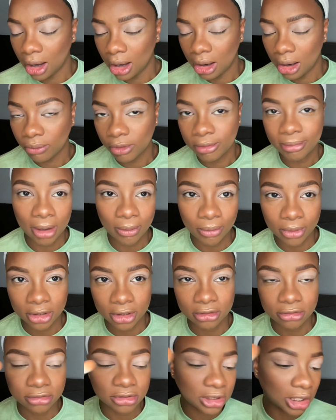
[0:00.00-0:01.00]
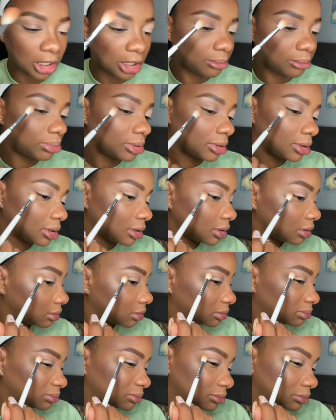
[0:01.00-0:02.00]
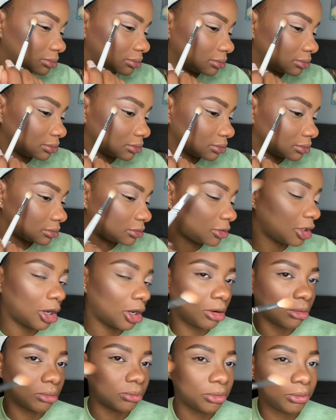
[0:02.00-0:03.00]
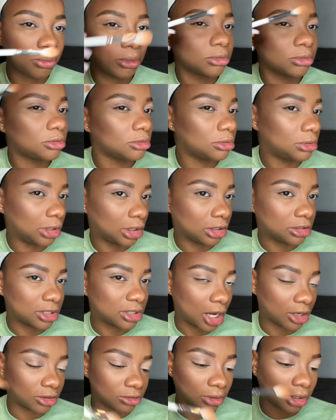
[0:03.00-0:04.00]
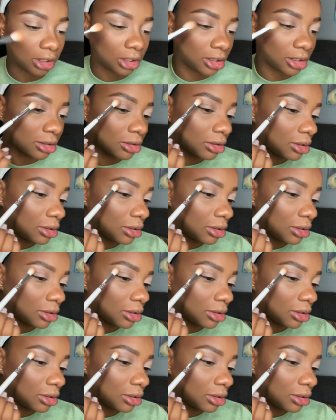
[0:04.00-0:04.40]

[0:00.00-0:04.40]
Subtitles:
We might wanna use tape. No, we won't do the exaggerated.